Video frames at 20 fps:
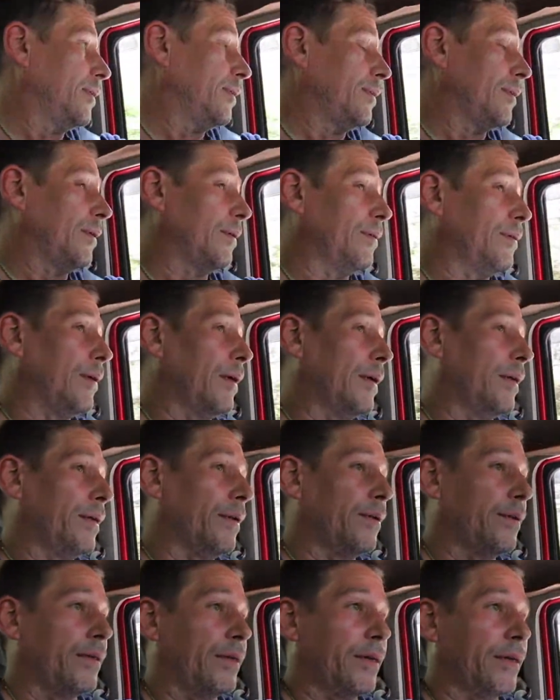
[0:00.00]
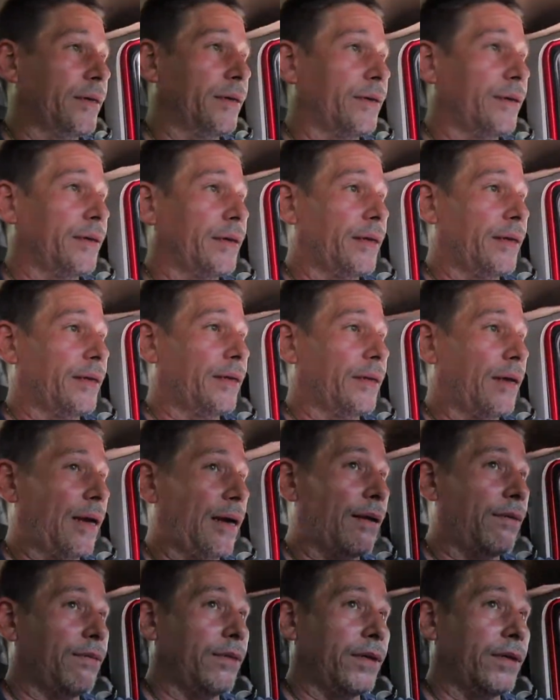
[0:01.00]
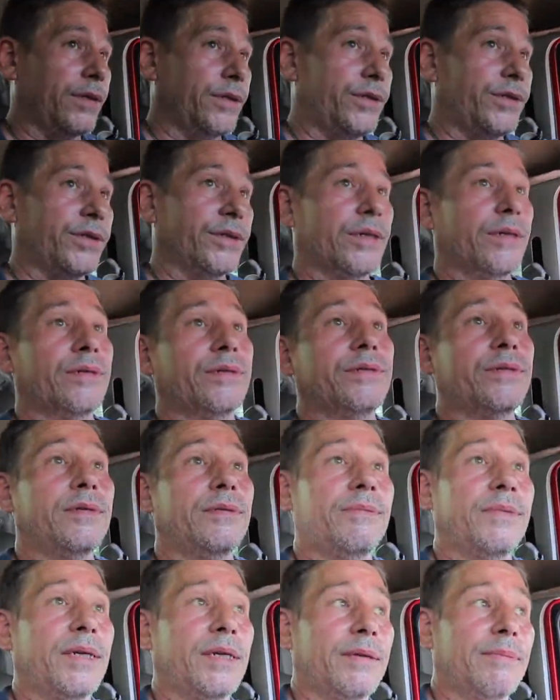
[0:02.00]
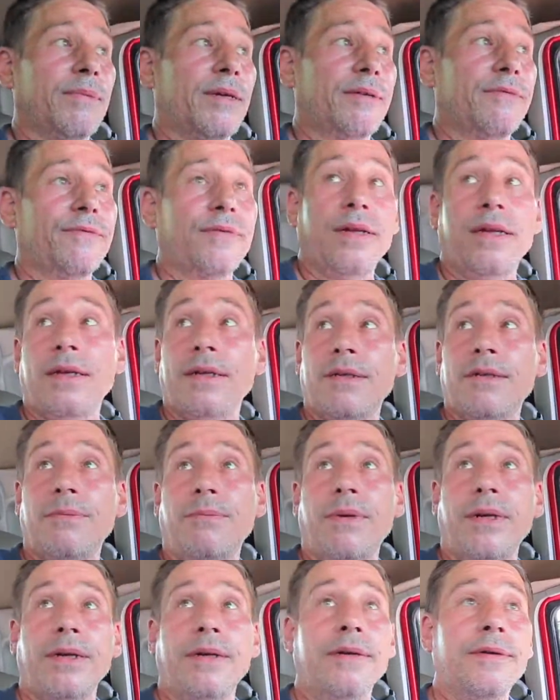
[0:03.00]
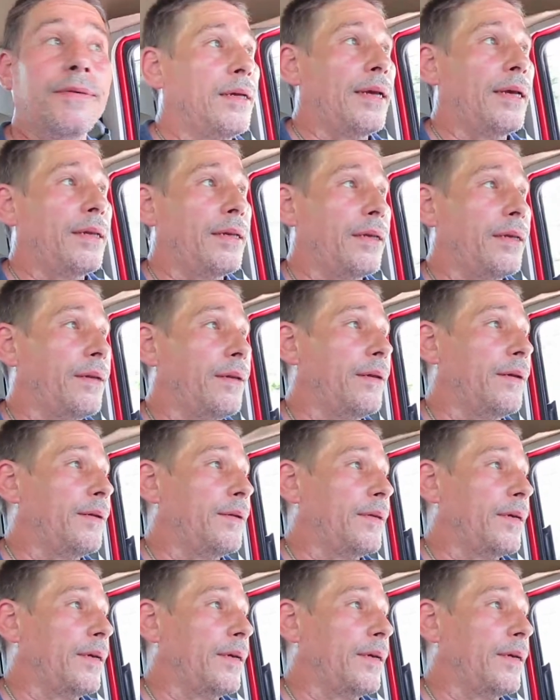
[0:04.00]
so I go to the internet. I want a drone to make my vlogs better, and then out of